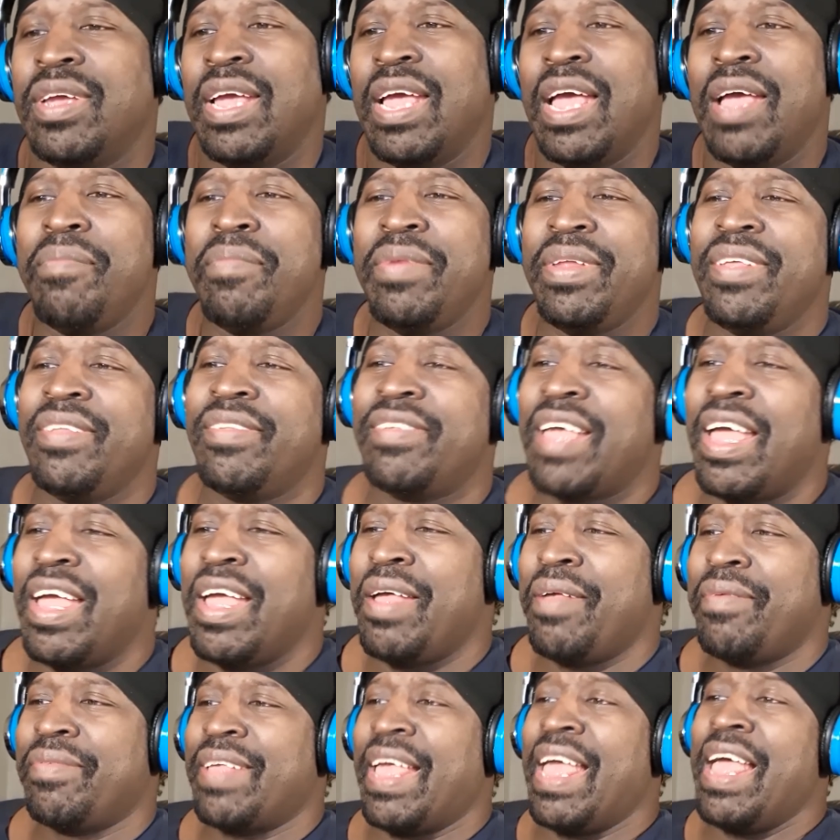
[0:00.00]
How many
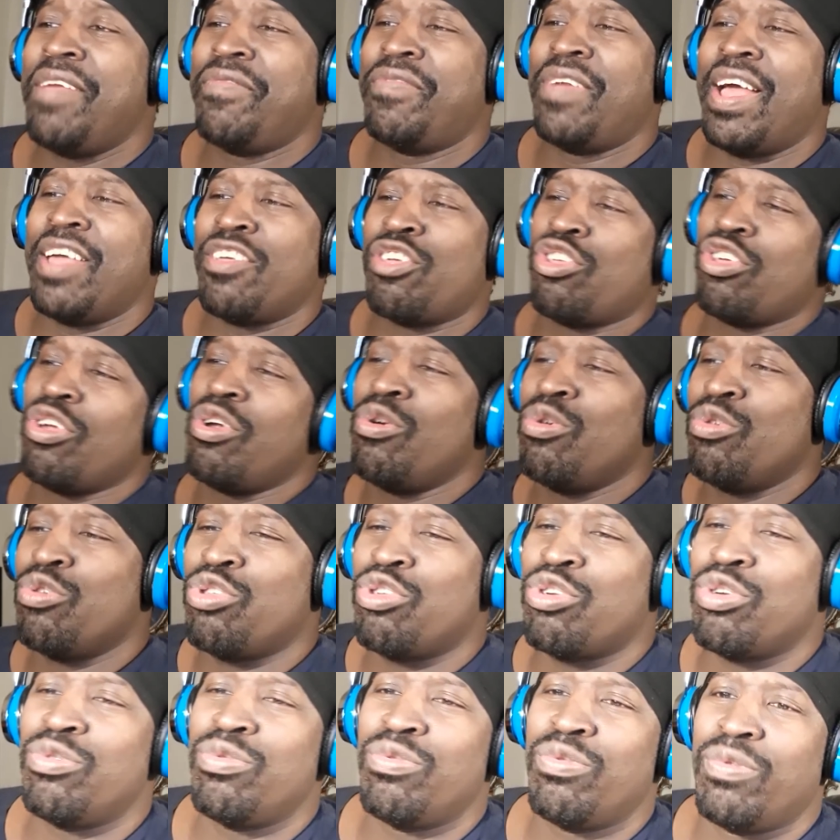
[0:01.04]
times have I showed
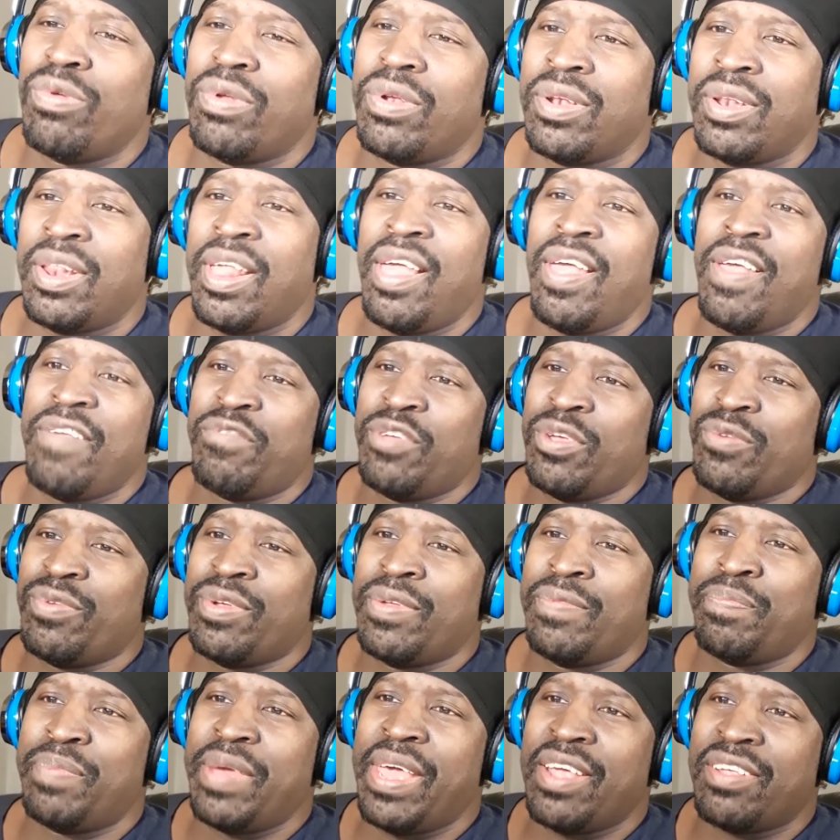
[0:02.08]
you love and
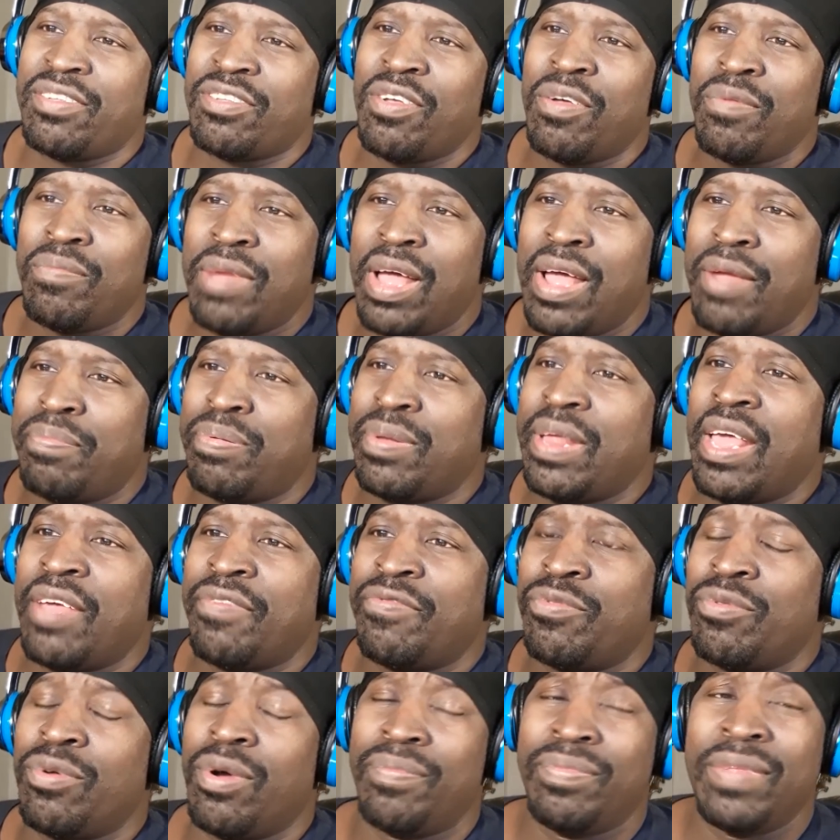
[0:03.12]
respect on my
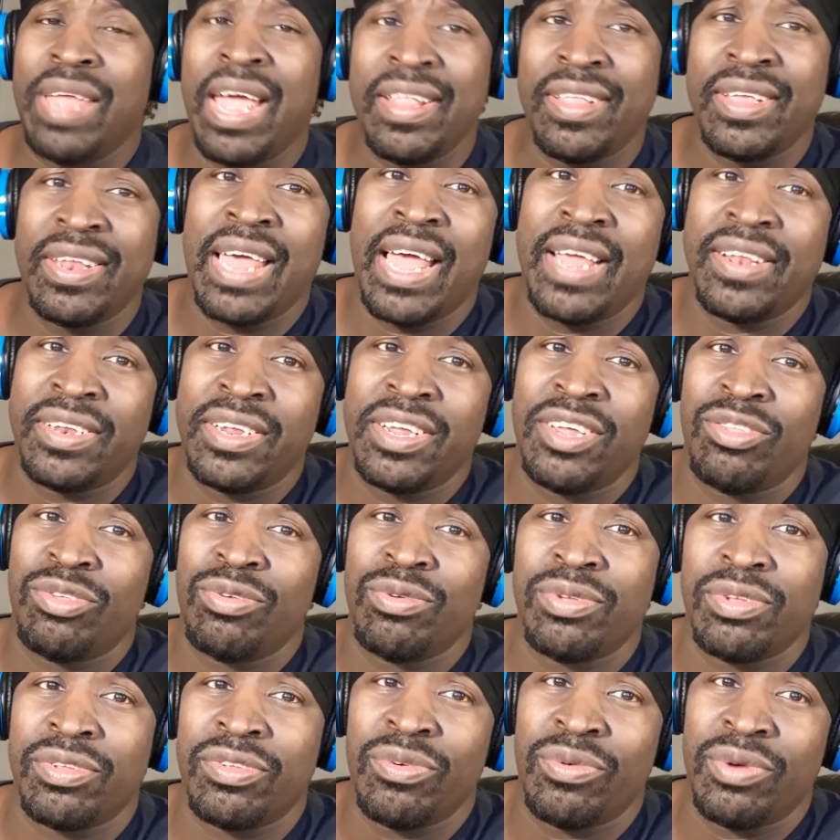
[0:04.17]
platform? Not that I need
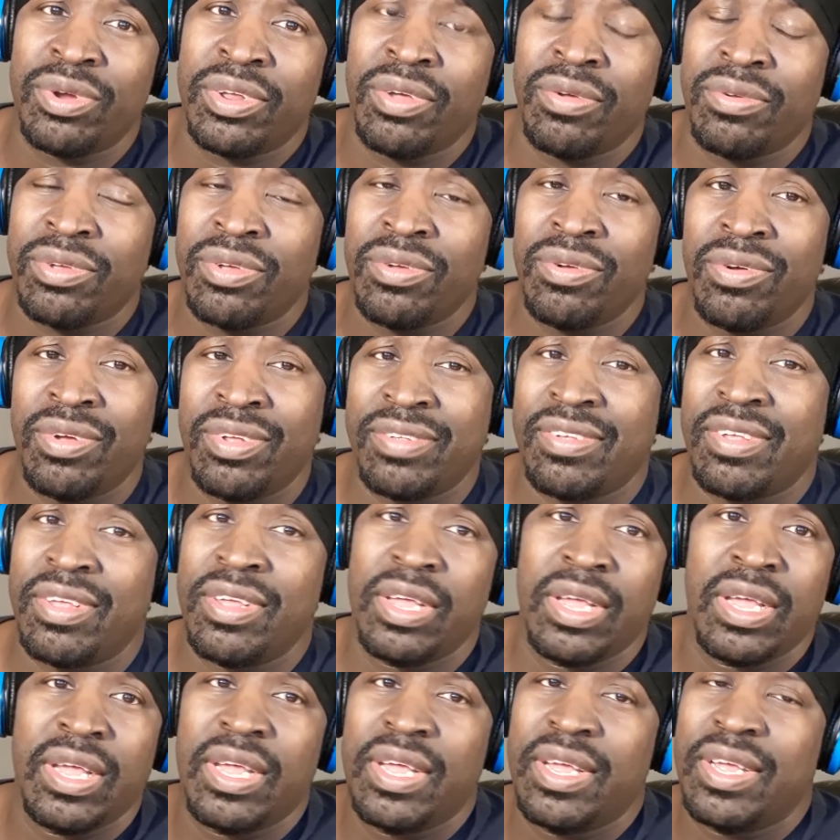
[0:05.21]
you to do it on yours.
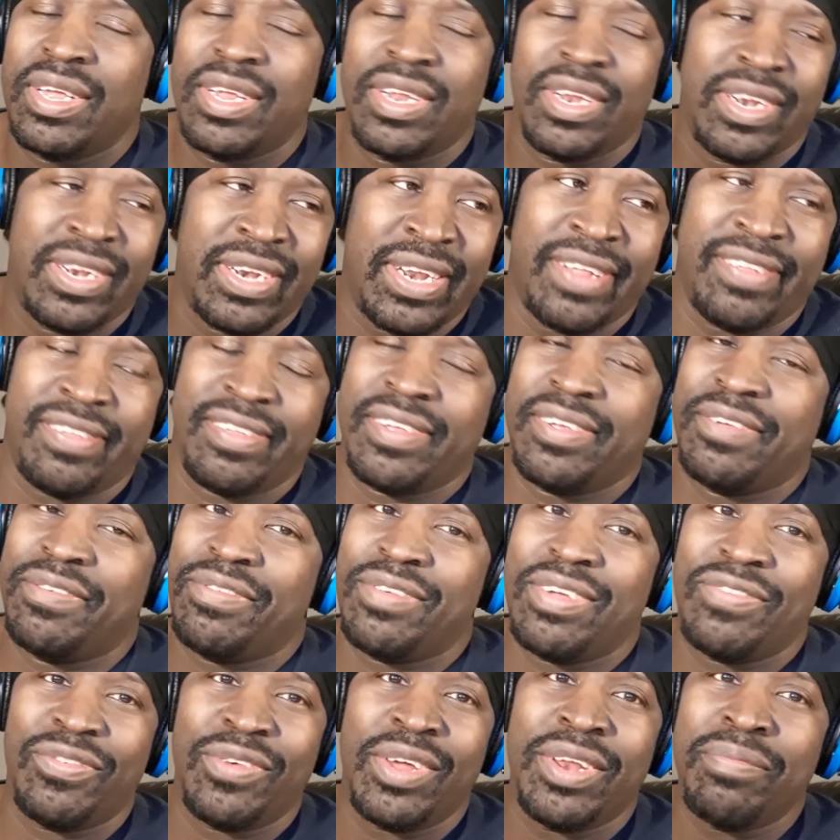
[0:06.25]
Listen,
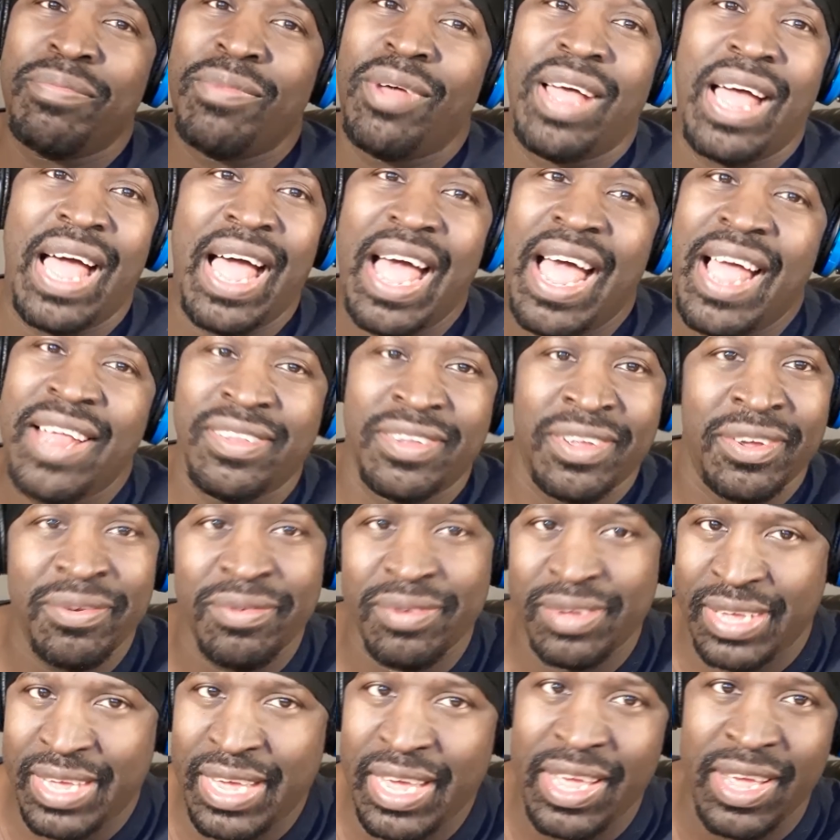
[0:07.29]
I
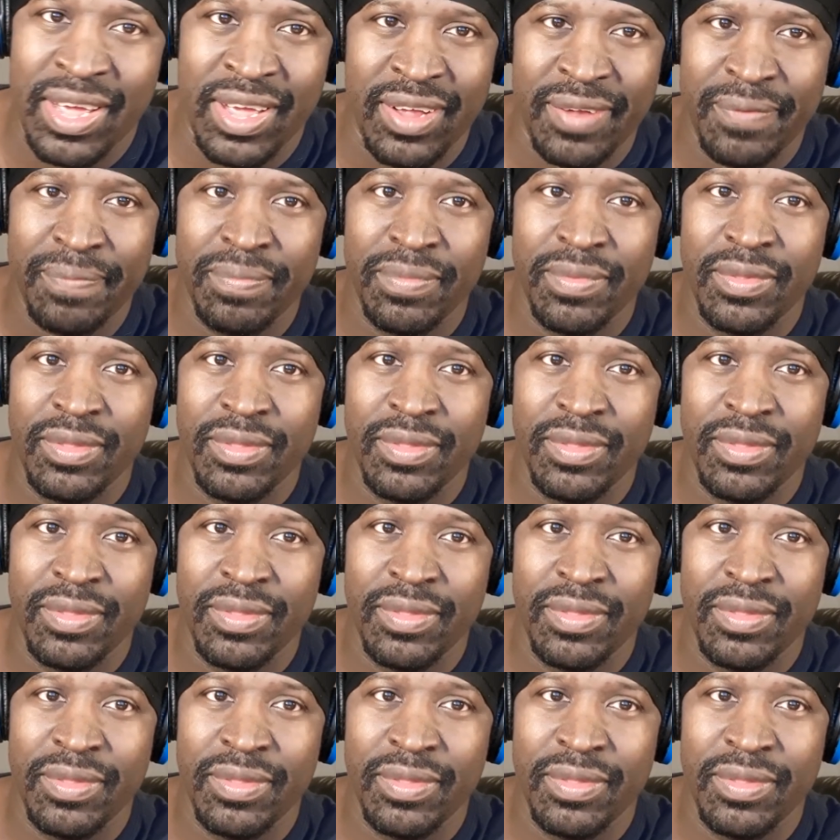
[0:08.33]
don't care.